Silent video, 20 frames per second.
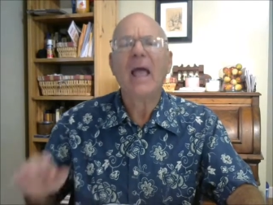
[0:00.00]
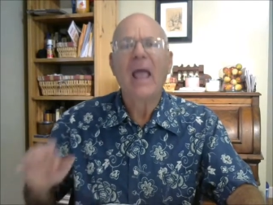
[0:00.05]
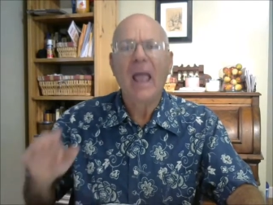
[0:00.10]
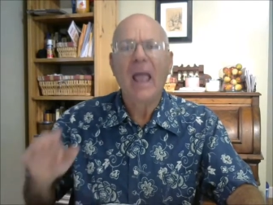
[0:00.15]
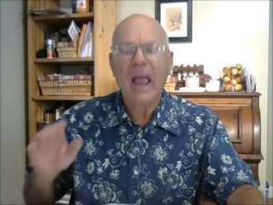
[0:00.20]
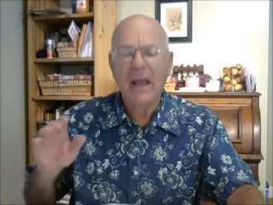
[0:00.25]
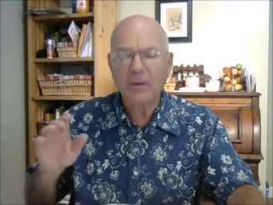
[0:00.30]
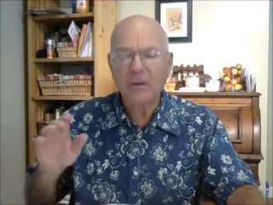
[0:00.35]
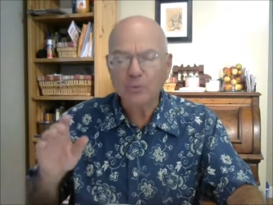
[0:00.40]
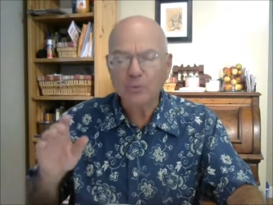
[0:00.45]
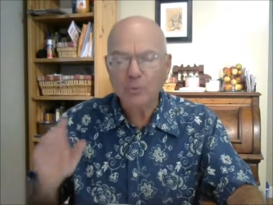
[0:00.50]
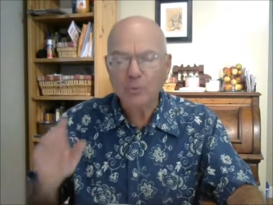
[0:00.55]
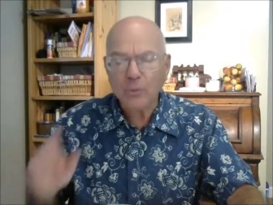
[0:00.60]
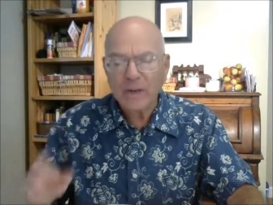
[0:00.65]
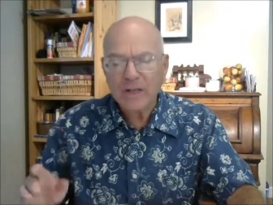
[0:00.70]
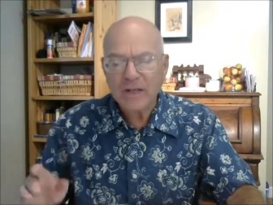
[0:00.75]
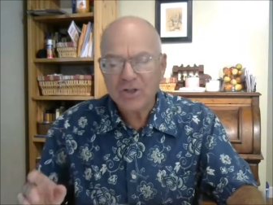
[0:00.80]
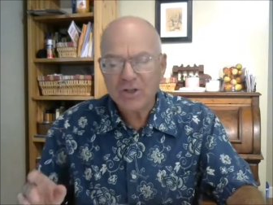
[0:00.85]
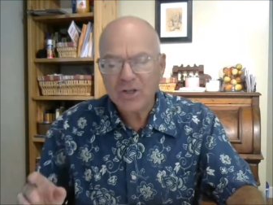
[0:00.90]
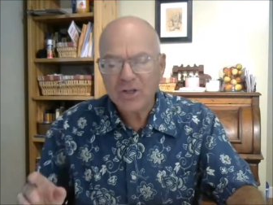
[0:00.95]
and
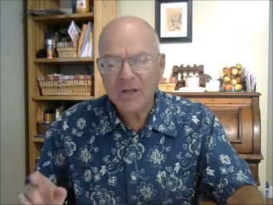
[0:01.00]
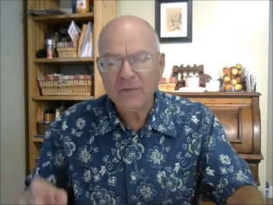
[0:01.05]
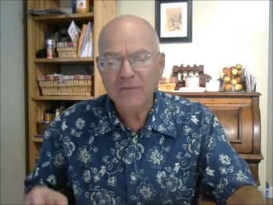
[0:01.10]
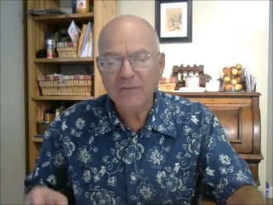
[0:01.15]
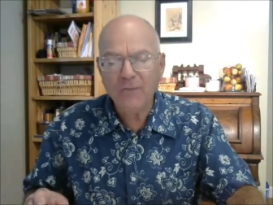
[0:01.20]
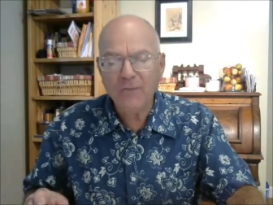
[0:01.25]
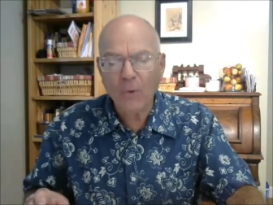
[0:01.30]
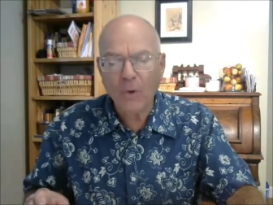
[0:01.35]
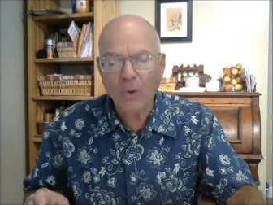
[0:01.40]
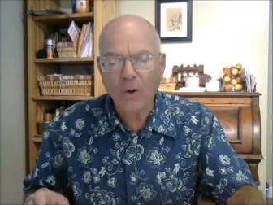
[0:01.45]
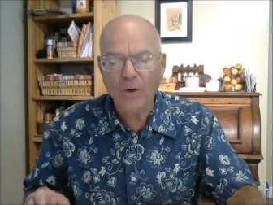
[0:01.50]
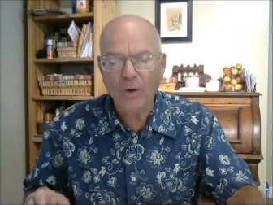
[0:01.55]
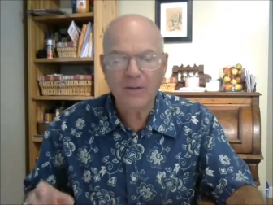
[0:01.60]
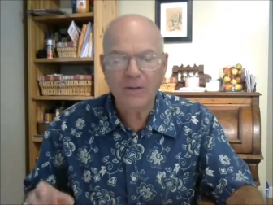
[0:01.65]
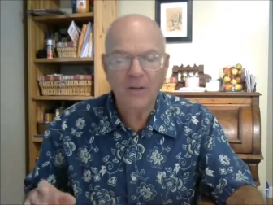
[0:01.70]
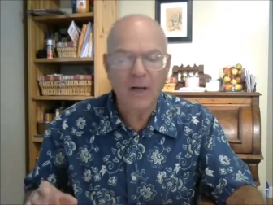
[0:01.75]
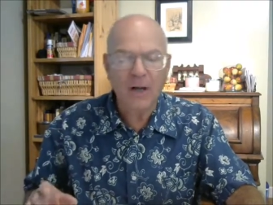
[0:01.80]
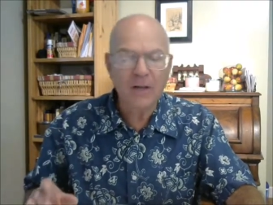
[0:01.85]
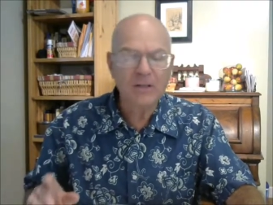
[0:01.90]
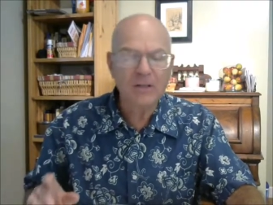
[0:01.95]
reaching forth
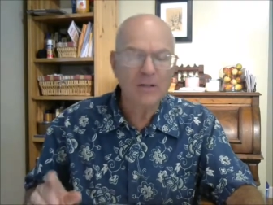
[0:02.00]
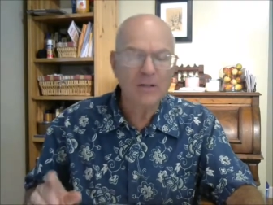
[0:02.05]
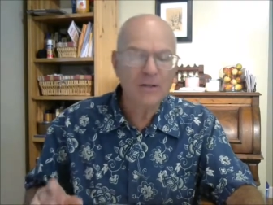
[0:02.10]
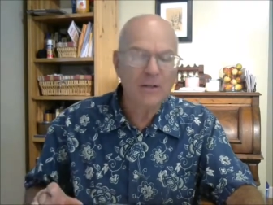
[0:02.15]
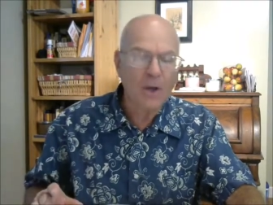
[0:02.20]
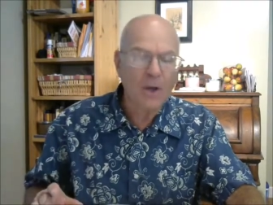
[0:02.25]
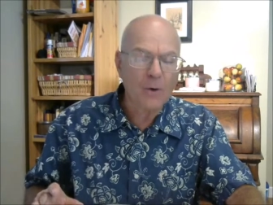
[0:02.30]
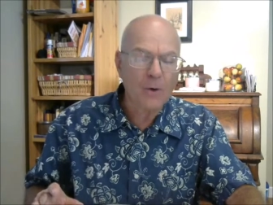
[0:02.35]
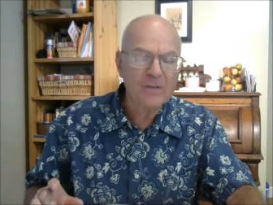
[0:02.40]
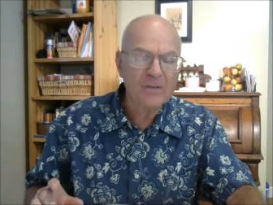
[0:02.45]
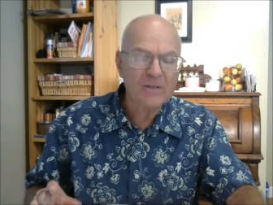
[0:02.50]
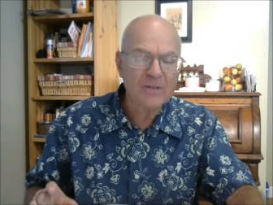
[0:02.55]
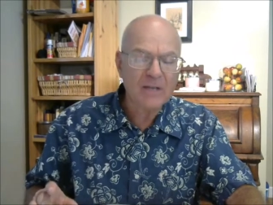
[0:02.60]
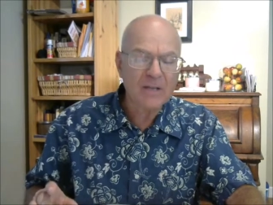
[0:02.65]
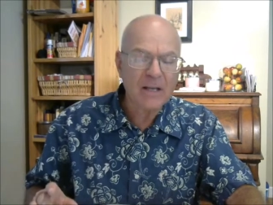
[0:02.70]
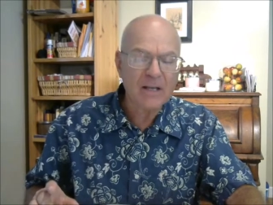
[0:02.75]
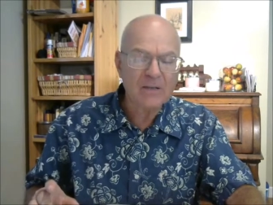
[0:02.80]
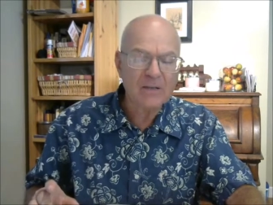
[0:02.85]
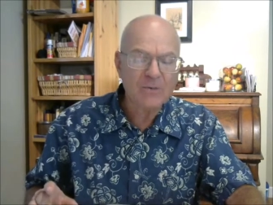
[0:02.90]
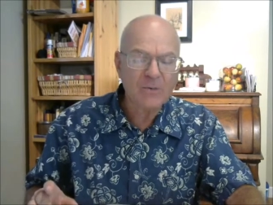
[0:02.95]
unto those
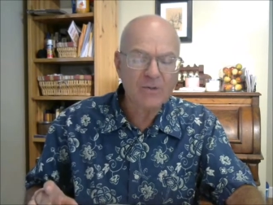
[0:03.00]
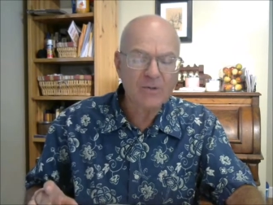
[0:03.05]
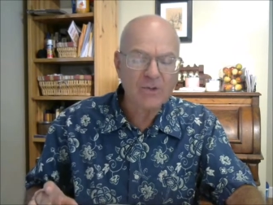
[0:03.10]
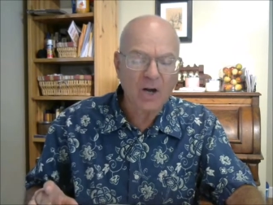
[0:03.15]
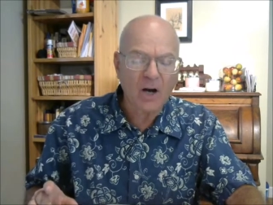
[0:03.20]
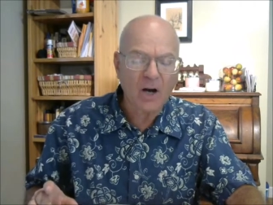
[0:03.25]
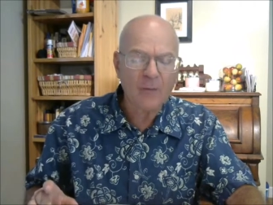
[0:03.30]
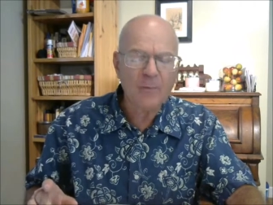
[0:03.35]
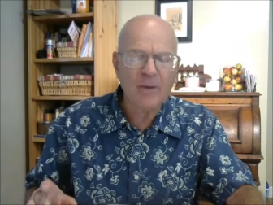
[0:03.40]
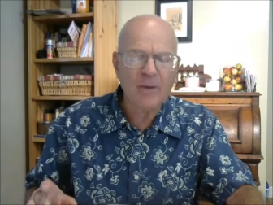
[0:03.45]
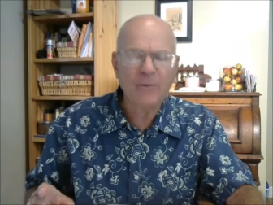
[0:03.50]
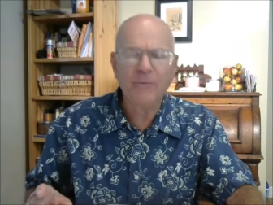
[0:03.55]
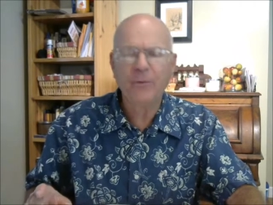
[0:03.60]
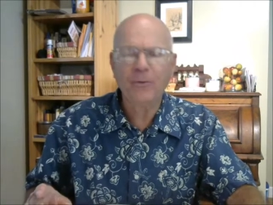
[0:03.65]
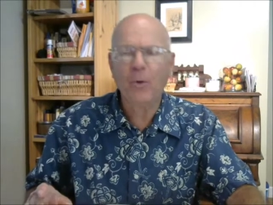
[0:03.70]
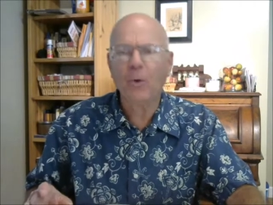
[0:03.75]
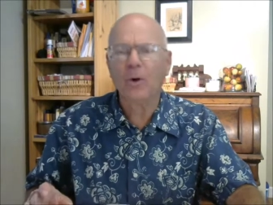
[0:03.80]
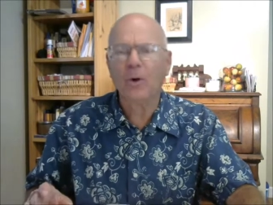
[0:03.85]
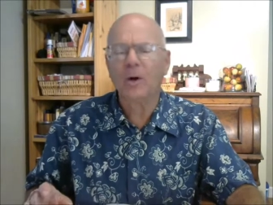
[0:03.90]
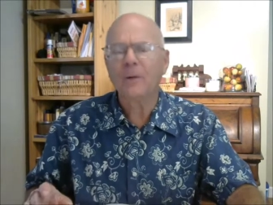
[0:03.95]
things which are
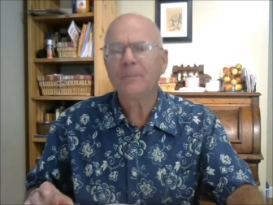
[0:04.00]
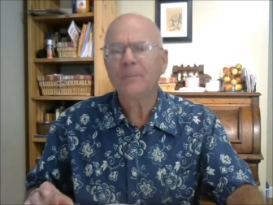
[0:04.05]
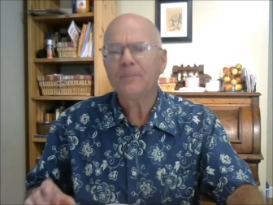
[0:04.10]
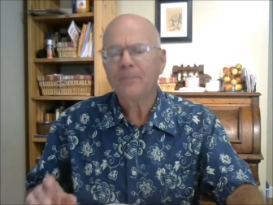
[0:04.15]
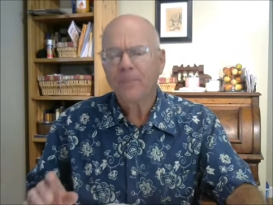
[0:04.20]
before.